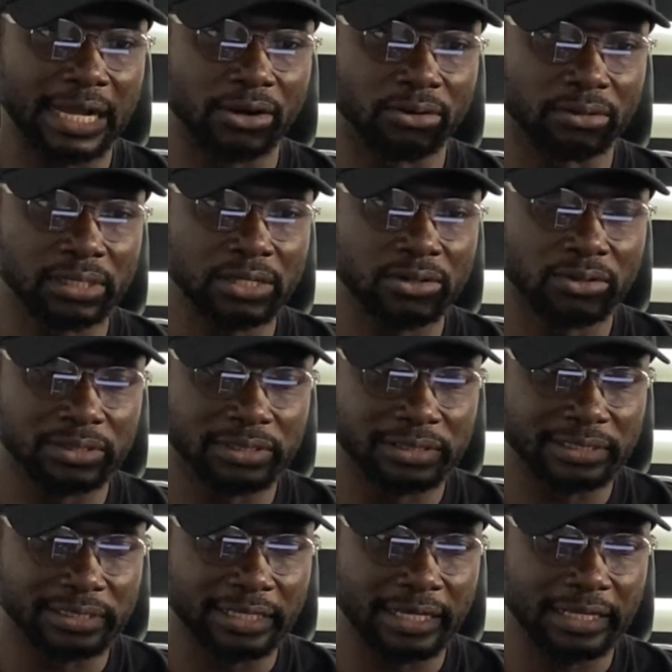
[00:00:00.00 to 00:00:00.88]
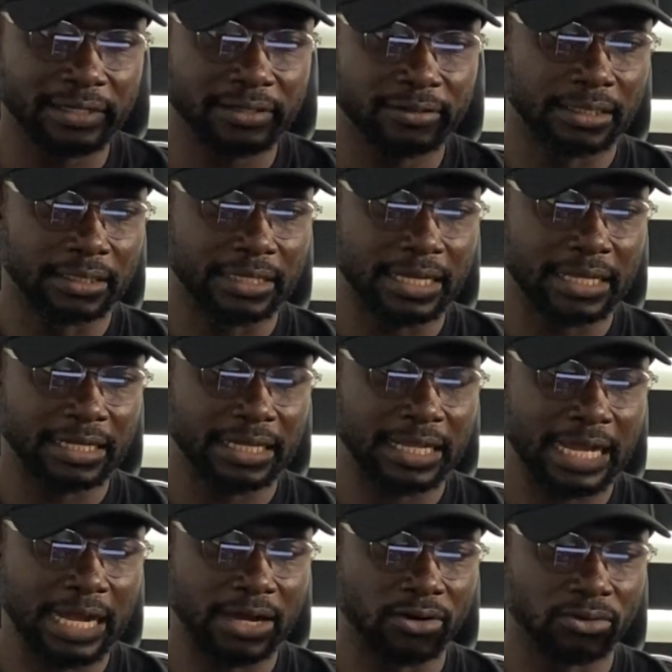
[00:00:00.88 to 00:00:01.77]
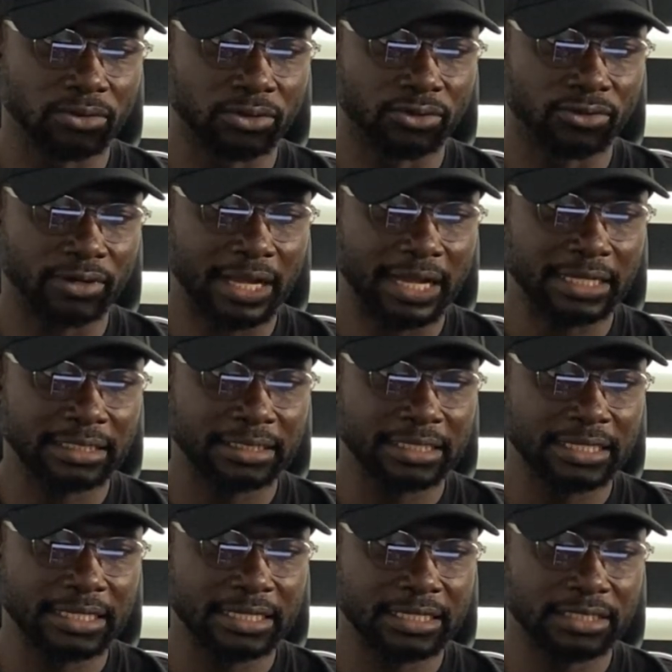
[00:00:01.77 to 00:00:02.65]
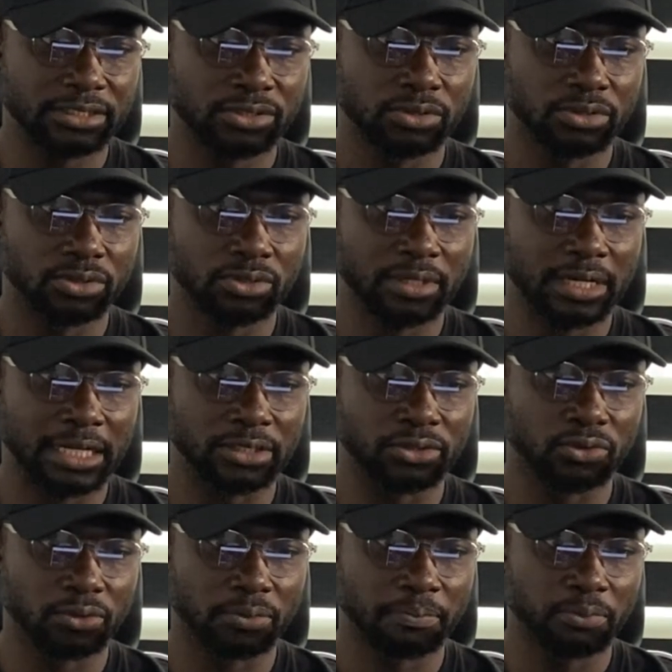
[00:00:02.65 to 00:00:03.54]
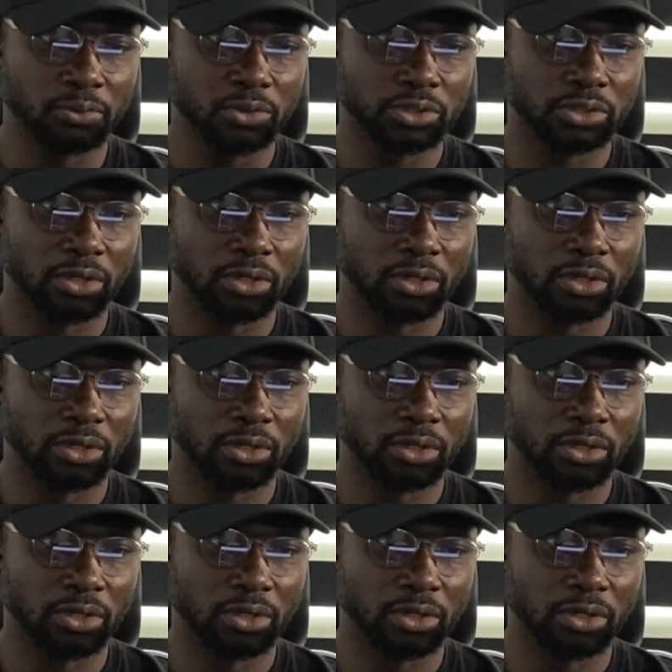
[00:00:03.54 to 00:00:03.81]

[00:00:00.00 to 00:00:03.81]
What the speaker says: I'll click on sell, then I'll drag this so that to put